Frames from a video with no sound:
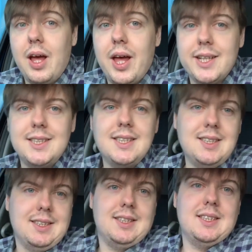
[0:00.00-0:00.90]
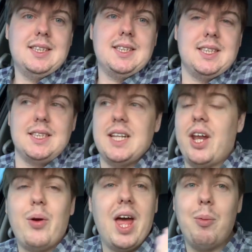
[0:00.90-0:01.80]
And
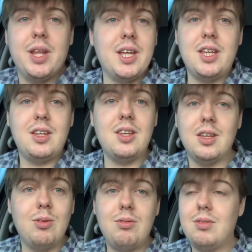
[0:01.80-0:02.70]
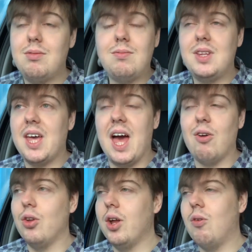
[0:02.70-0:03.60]
I don't care whether you
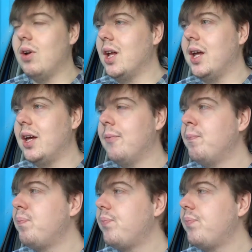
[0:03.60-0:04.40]
care or not, really.